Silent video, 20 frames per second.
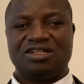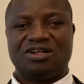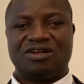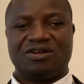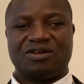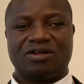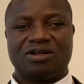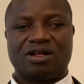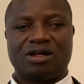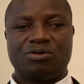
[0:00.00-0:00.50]

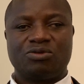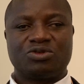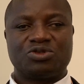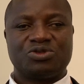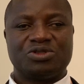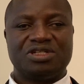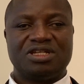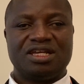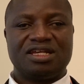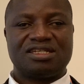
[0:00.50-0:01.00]
on how
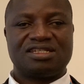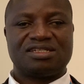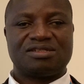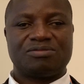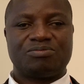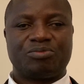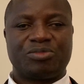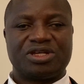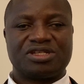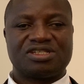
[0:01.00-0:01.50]
to get
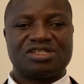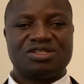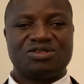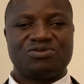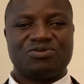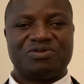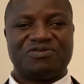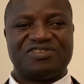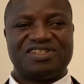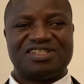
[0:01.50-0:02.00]

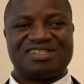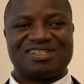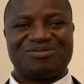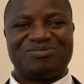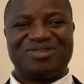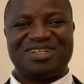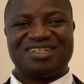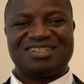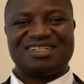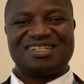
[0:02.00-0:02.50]
persons with
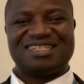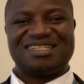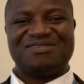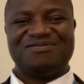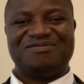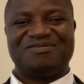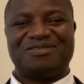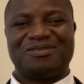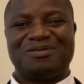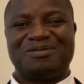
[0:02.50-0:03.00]
disabilities
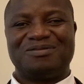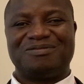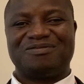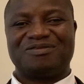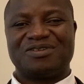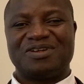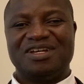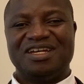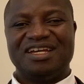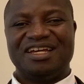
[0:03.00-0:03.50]

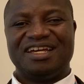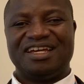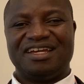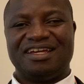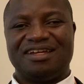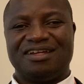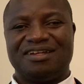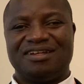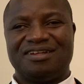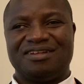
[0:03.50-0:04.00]
involved
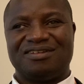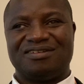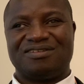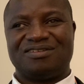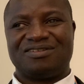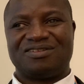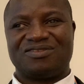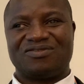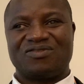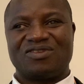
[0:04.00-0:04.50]

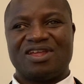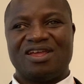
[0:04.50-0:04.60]
in